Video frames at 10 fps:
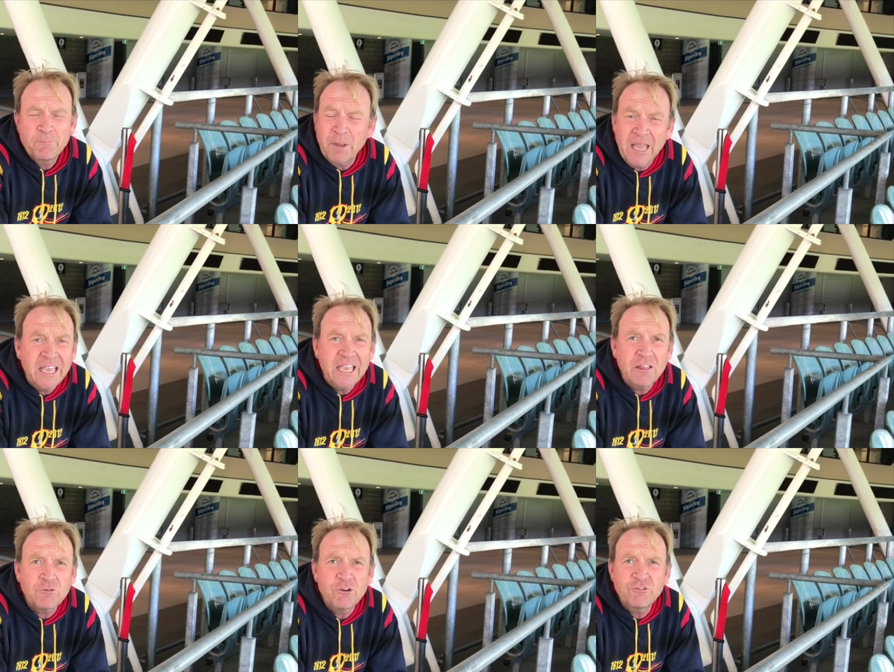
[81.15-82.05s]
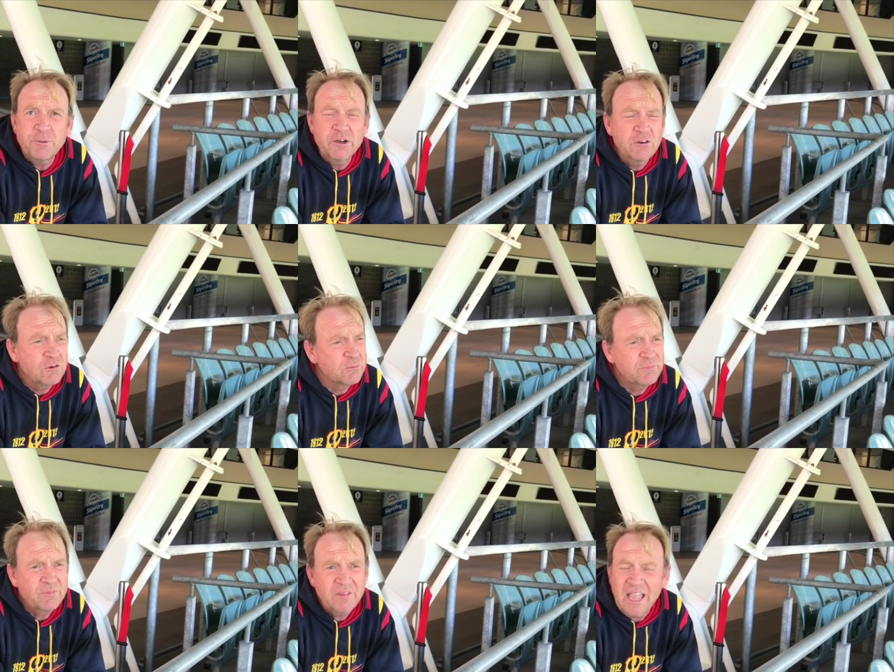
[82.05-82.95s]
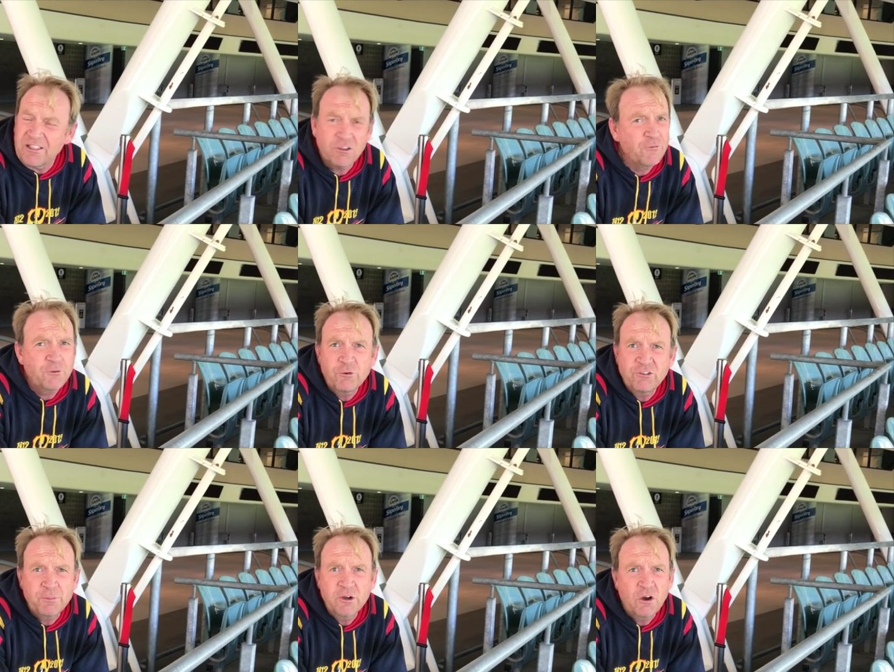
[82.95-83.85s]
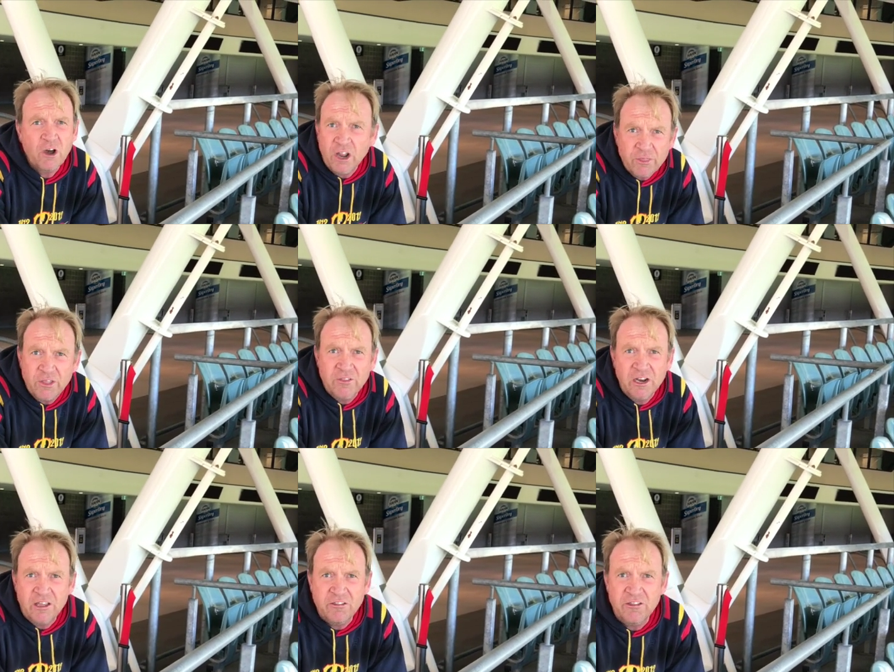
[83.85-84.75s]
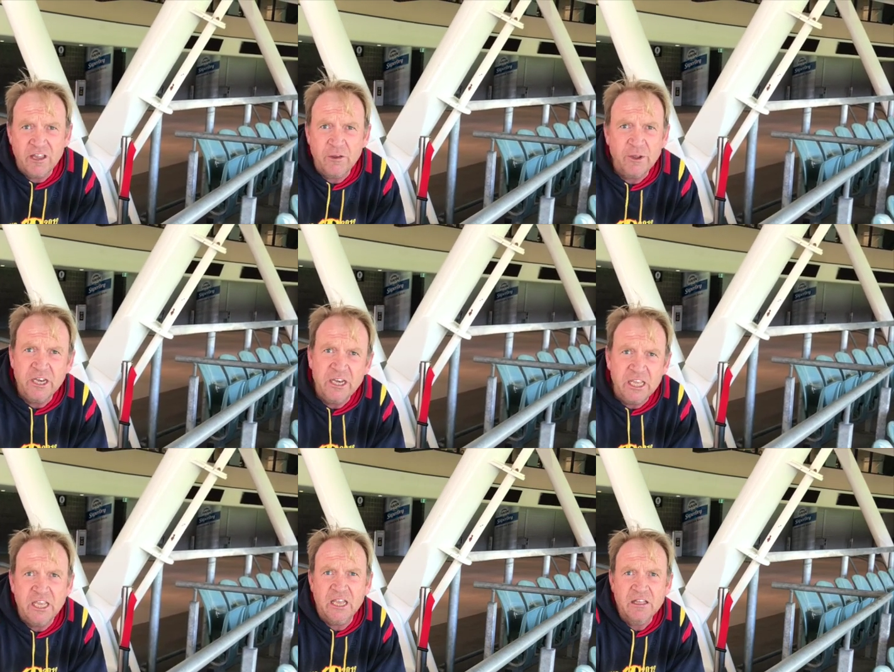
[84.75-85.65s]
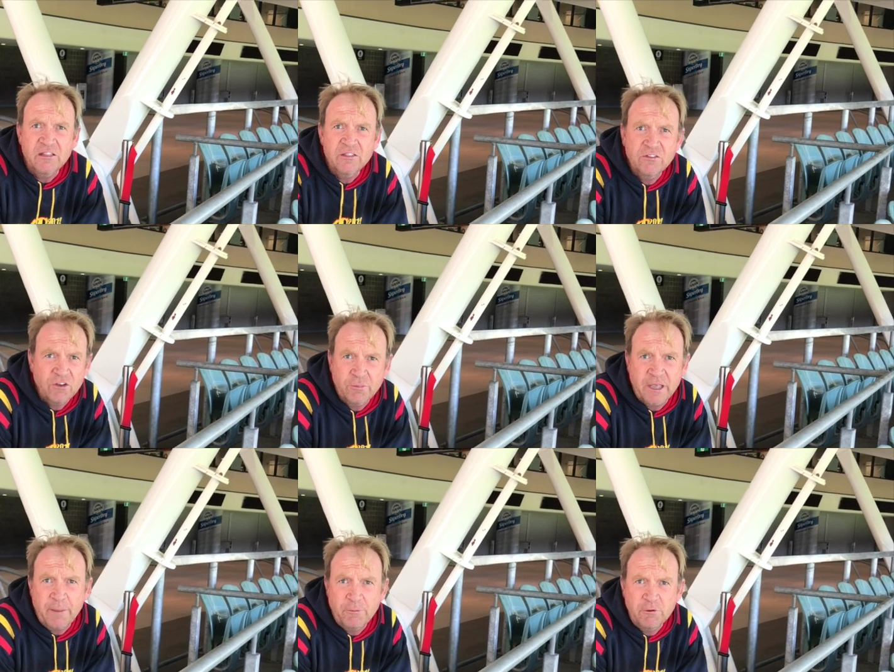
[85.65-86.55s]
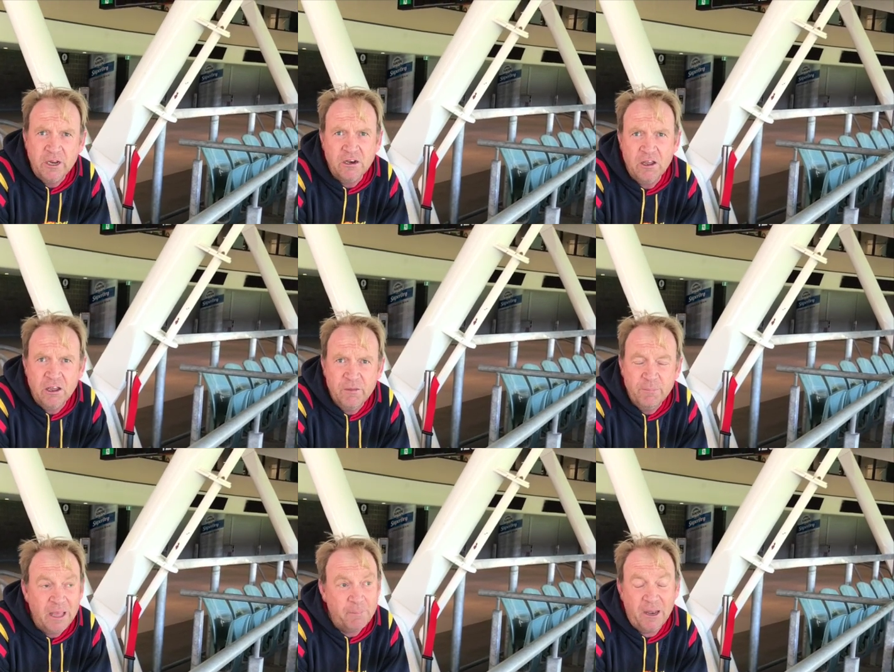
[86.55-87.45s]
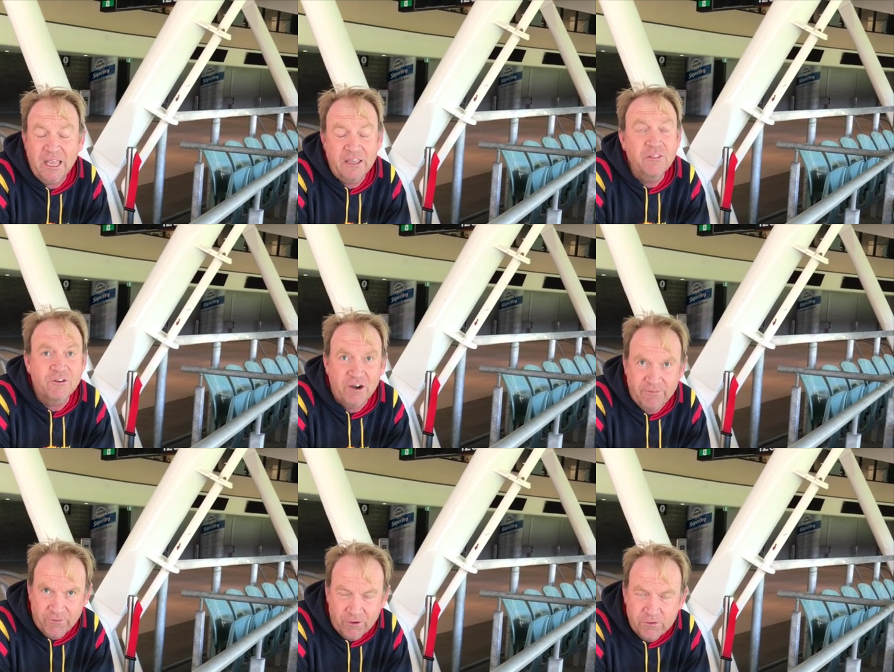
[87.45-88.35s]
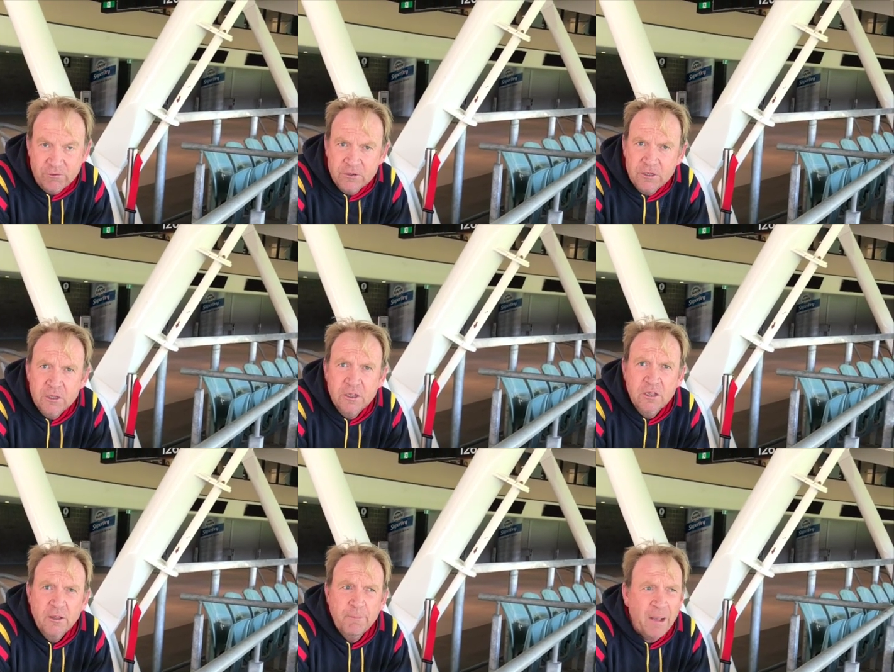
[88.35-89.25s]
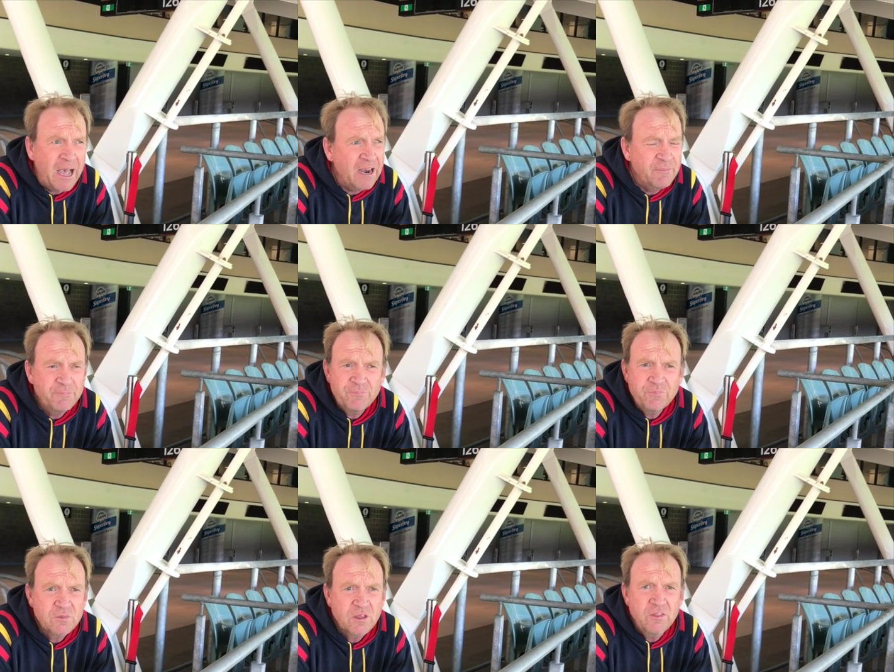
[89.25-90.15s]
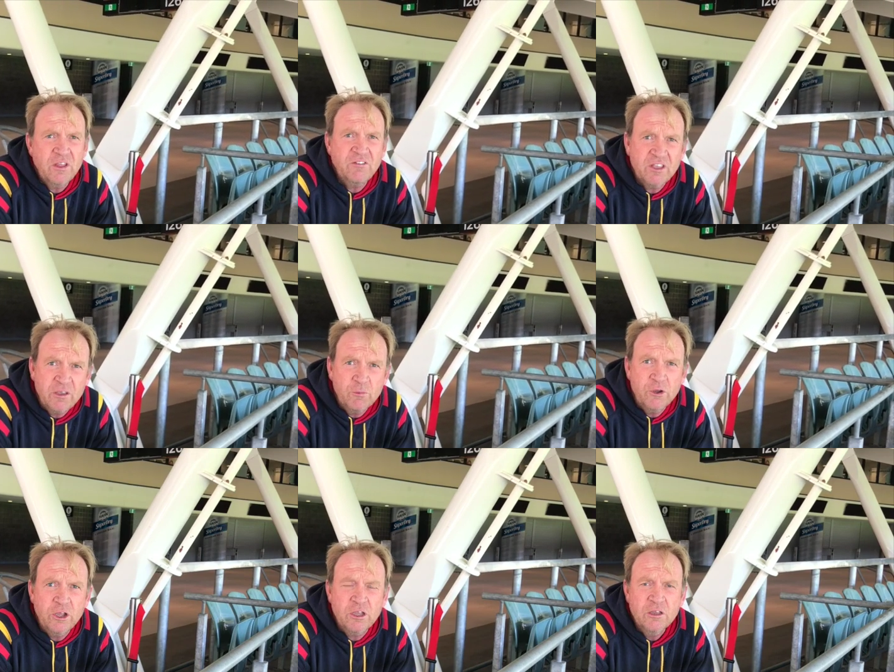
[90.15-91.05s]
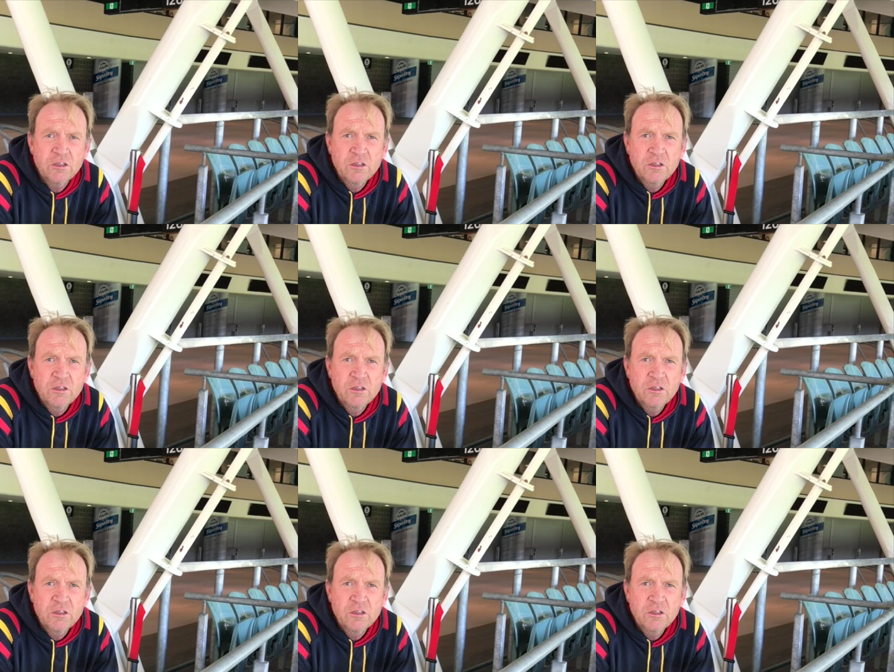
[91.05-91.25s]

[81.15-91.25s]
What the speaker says: Playing against Richmond, look, hats off to Richmond. I don't think their list is anywhere near the top couple, let alone playing in the grand final. But their teamwork,